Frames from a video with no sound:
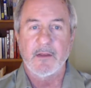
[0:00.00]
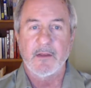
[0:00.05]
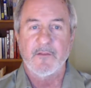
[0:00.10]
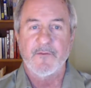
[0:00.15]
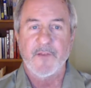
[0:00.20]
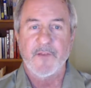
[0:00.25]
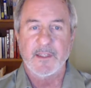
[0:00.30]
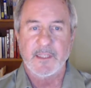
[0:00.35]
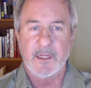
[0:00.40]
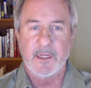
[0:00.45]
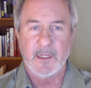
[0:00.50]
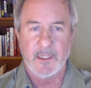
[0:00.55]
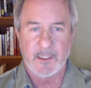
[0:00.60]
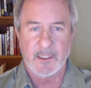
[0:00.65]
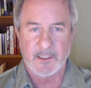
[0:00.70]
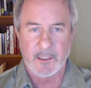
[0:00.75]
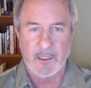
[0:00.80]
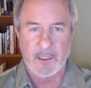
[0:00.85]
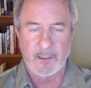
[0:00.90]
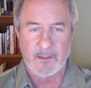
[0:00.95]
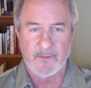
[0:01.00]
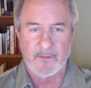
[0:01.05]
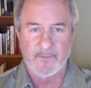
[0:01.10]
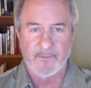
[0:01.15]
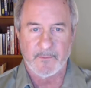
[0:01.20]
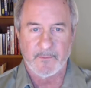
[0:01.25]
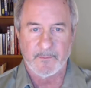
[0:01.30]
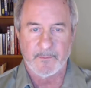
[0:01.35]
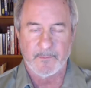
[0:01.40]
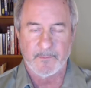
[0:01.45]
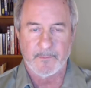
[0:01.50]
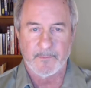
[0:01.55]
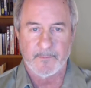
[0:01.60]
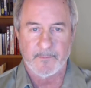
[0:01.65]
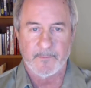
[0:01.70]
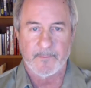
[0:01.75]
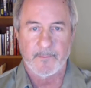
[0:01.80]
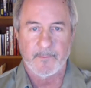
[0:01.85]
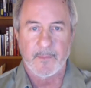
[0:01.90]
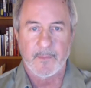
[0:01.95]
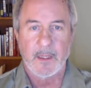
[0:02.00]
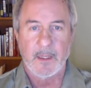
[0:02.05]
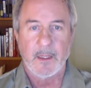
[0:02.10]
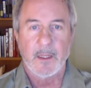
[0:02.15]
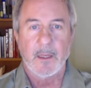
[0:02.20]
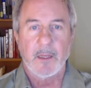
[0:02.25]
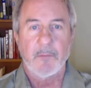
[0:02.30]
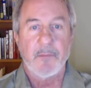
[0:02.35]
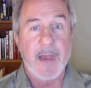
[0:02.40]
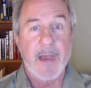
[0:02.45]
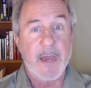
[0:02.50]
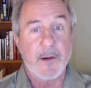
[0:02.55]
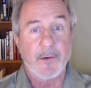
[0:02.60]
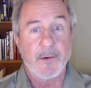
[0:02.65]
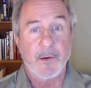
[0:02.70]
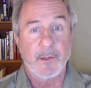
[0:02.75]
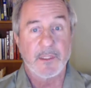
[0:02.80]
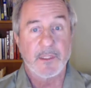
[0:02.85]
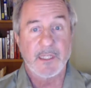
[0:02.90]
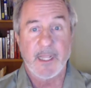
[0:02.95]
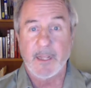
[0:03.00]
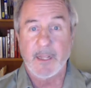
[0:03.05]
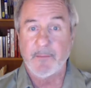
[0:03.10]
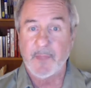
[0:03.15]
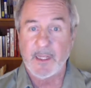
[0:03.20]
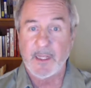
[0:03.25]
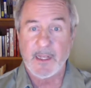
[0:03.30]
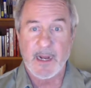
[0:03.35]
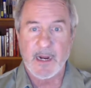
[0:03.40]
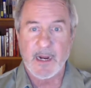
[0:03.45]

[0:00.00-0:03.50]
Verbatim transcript: physically assaultive. Batterers can be